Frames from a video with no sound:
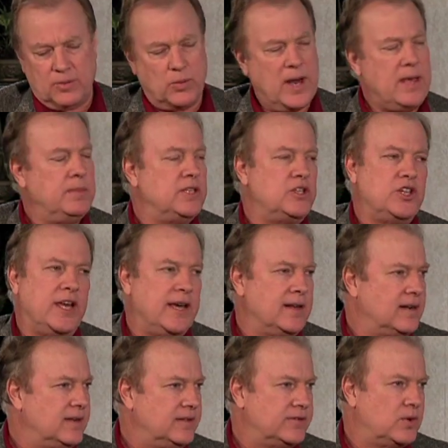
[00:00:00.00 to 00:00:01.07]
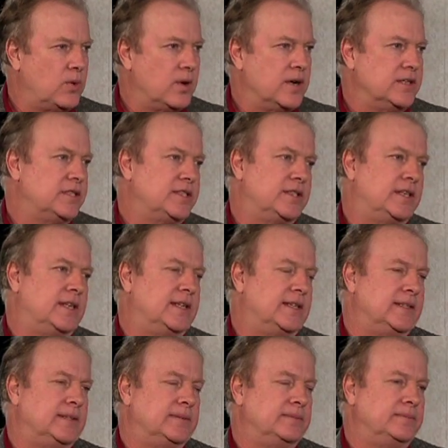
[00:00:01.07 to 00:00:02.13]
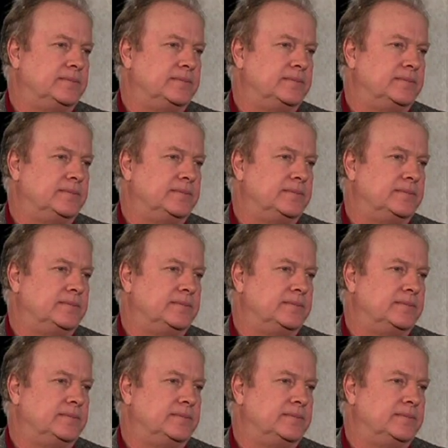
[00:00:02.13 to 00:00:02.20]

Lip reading: Raymond Chandler, of course, a